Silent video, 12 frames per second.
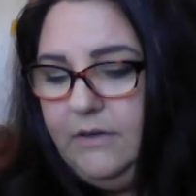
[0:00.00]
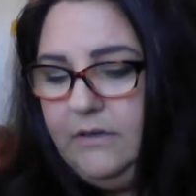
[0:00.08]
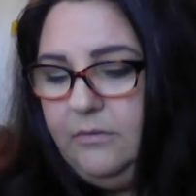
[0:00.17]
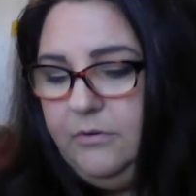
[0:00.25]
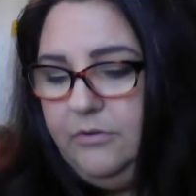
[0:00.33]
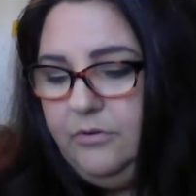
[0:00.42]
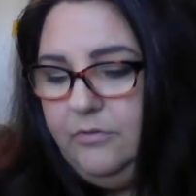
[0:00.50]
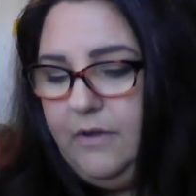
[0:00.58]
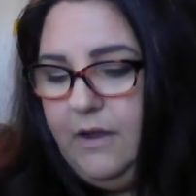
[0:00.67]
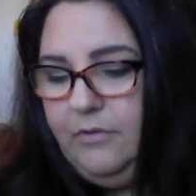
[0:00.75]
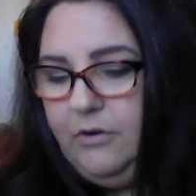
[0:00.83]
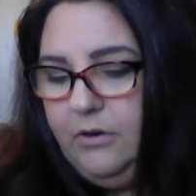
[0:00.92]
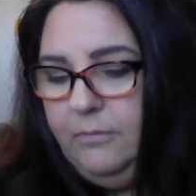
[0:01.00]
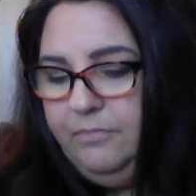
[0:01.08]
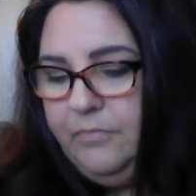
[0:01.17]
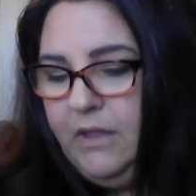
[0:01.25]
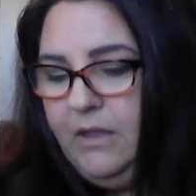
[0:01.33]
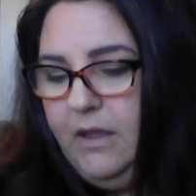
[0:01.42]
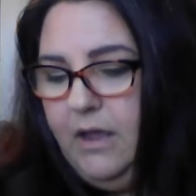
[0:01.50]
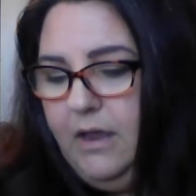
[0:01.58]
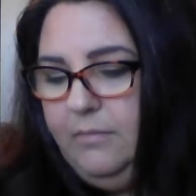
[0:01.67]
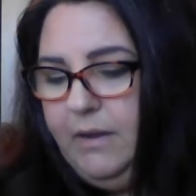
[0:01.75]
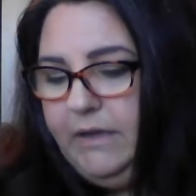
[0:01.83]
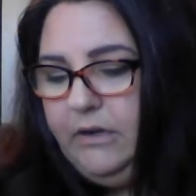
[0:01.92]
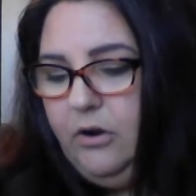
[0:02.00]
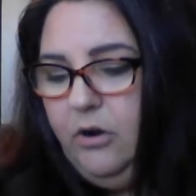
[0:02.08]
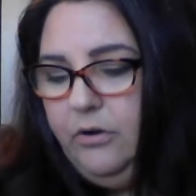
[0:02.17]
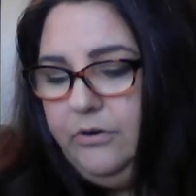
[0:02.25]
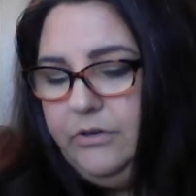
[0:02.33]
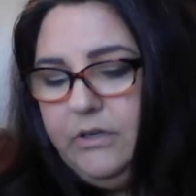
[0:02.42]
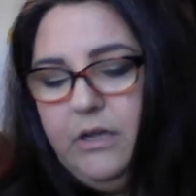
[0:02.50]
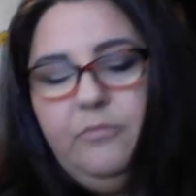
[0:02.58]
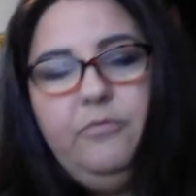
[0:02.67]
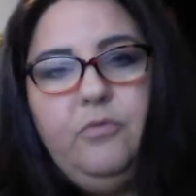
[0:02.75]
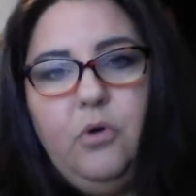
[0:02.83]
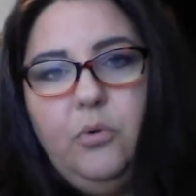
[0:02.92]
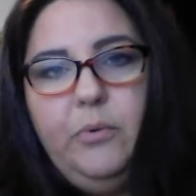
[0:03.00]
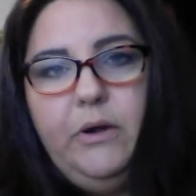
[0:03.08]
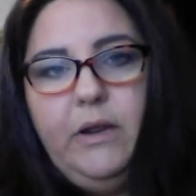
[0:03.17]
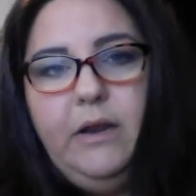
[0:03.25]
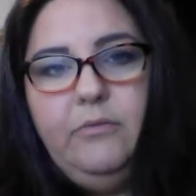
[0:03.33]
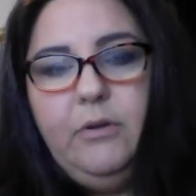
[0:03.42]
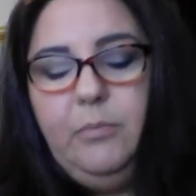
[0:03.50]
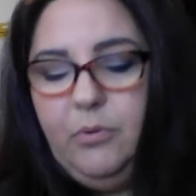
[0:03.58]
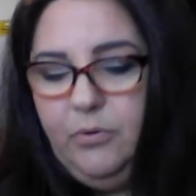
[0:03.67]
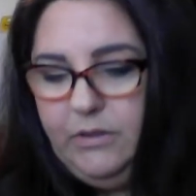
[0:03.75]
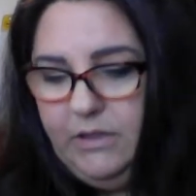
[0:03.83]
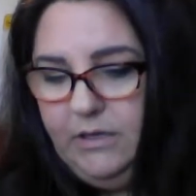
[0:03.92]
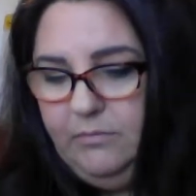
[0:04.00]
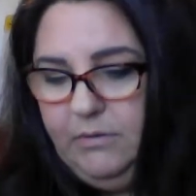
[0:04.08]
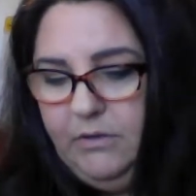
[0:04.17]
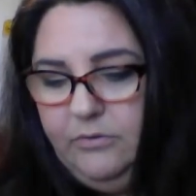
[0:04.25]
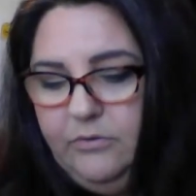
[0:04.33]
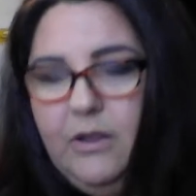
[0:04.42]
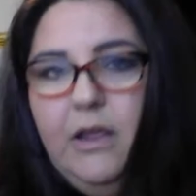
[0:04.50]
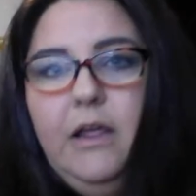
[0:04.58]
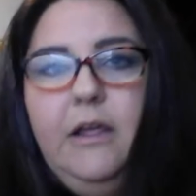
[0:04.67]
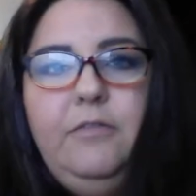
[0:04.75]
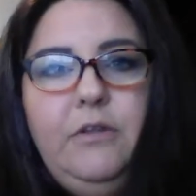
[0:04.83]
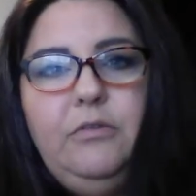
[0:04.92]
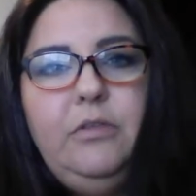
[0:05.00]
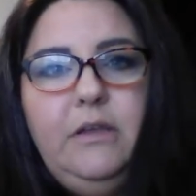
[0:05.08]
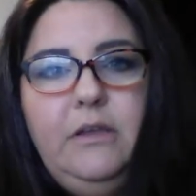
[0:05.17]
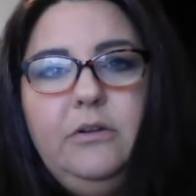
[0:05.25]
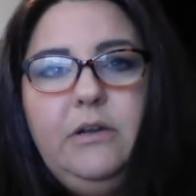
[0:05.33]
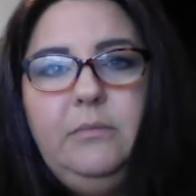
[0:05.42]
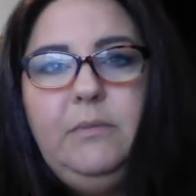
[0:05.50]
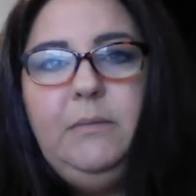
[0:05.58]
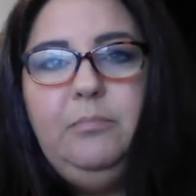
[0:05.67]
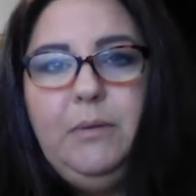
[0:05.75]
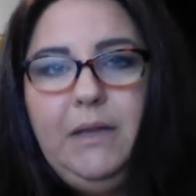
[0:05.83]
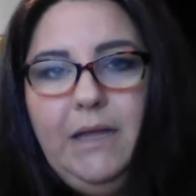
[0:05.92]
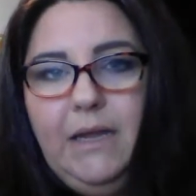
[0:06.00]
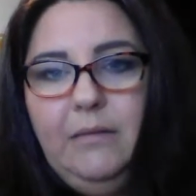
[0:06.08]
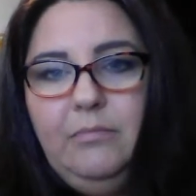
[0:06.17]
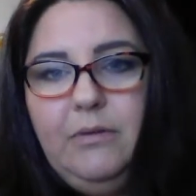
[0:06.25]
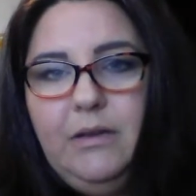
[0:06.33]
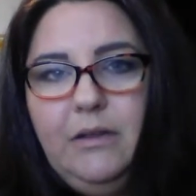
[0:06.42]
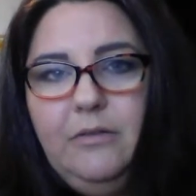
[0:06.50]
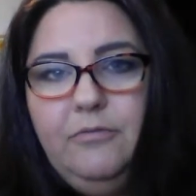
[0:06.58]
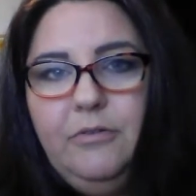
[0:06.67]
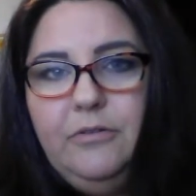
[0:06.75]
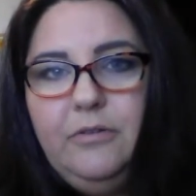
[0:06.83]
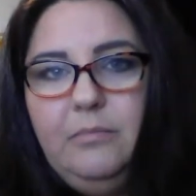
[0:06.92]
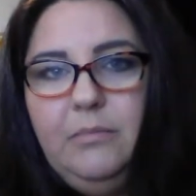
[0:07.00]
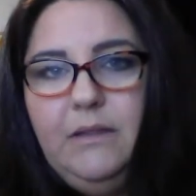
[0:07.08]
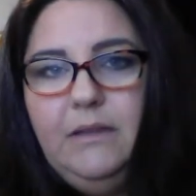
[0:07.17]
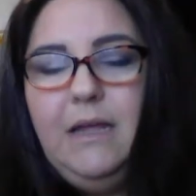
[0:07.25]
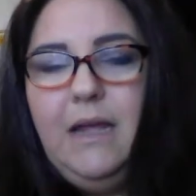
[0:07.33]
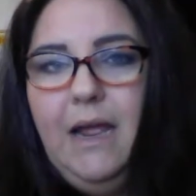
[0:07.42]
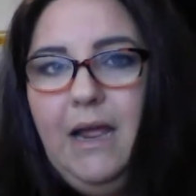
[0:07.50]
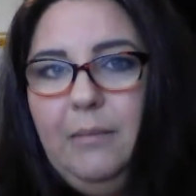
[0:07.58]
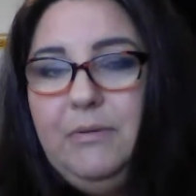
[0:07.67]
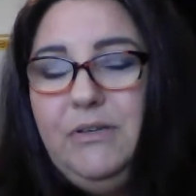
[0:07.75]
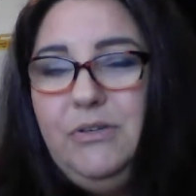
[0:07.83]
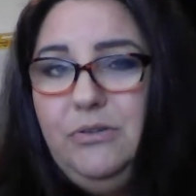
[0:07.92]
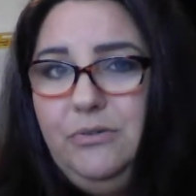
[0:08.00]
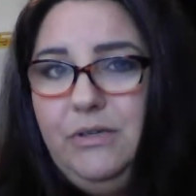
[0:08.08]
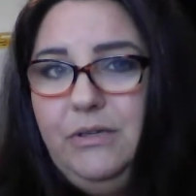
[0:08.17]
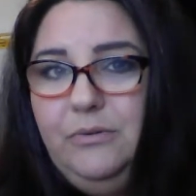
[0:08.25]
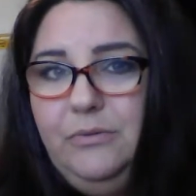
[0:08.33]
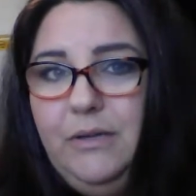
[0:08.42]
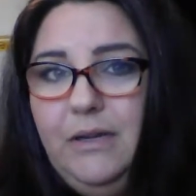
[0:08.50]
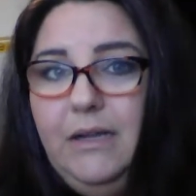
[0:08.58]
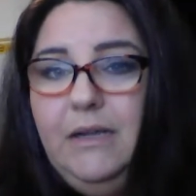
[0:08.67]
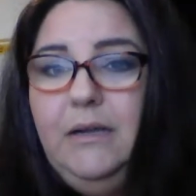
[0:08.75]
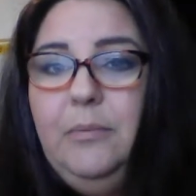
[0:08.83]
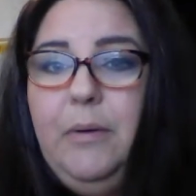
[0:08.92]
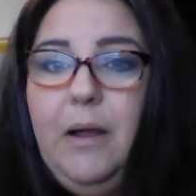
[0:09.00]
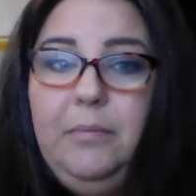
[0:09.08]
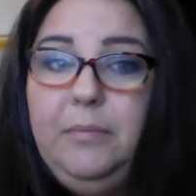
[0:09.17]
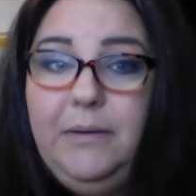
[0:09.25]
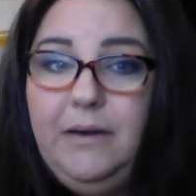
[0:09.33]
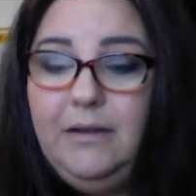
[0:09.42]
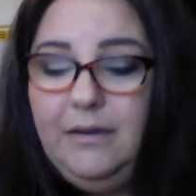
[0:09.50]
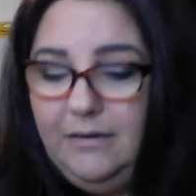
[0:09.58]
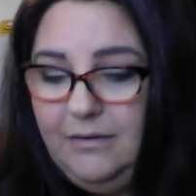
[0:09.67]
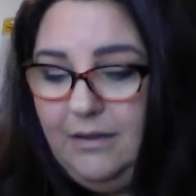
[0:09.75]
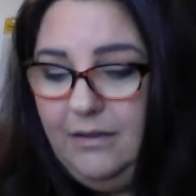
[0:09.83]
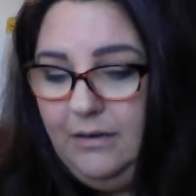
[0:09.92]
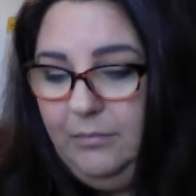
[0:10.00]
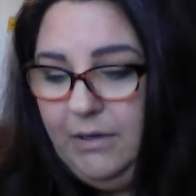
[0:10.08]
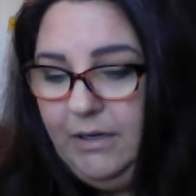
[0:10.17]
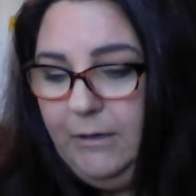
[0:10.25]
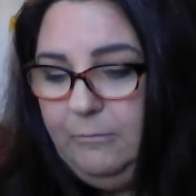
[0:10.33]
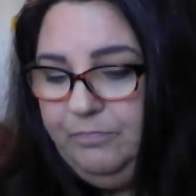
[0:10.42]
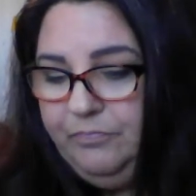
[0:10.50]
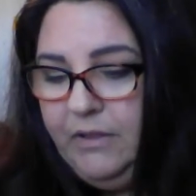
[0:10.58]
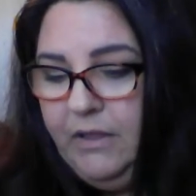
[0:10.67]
the victim or survivor and make it harder to come forward and report the abuse. If you think you're going to be blamed for something that happened to you, you're probably not going to tell anybody.